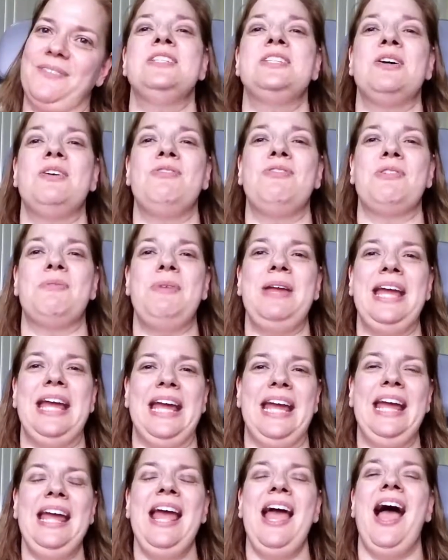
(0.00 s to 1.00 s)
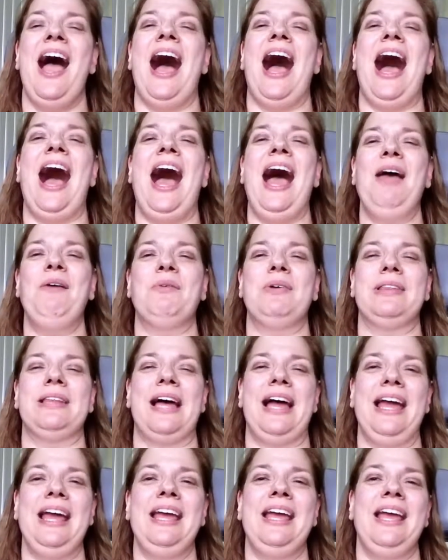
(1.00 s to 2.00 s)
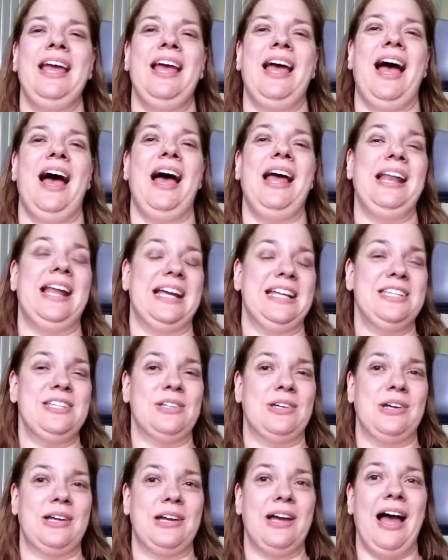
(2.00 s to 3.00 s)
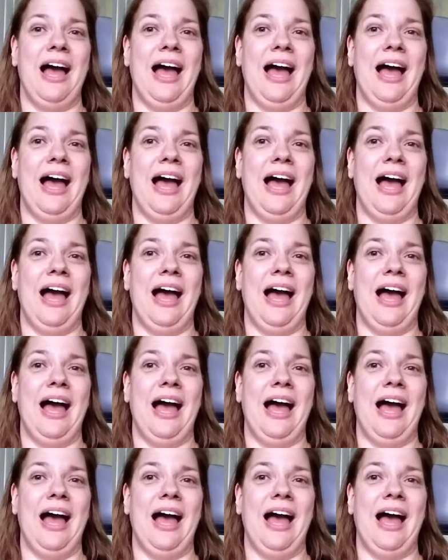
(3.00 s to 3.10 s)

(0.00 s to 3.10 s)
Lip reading: So for me, I would like a nice looking